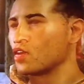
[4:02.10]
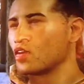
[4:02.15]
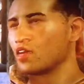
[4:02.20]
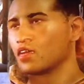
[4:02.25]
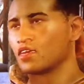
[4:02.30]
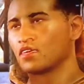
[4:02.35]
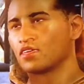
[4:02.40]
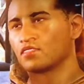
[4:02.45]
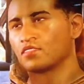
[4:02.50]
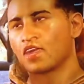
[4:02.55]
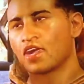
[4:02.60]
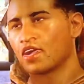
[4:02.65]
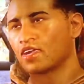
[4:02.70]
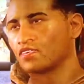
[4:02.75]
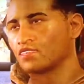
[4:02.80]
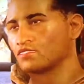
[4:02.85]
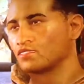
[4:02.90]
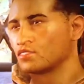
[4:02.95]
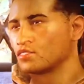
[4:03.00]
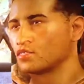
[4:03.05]
you know
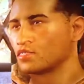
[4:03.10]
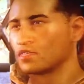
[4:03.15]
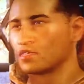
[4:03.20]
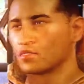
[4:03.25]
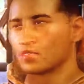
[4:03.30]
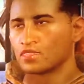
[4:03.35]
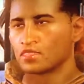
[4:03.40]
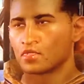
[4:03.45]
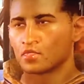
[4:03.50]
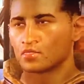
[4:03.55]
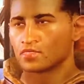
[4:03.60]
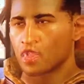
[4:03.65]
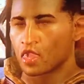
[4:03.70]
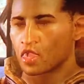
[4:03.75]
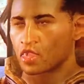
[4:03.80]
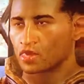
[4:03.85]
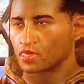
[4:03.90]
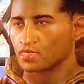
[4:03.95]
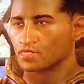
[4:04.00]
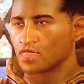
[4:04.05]
what's happening
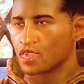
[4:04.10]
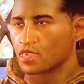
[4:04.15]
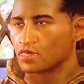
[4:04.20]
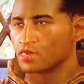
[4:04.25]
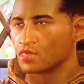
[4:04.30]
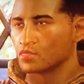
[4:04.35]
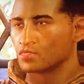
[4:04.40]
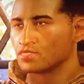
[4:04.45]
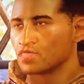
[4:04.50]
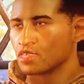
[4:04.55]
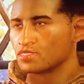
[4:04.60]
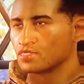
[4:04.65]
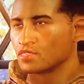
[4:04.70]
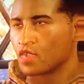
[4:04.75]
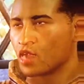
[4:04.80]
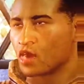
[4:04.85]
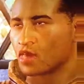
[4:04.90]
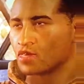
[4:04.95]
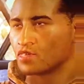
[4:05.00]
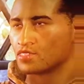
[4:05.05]
with loose cards and
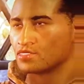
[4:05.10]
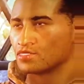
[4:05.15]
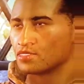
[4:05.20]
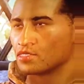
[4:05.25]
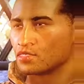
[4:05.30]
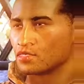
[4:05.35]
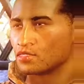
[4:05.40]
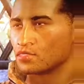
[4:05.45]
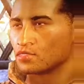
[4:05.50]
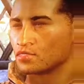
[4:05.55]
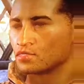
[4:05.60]
looser skirts.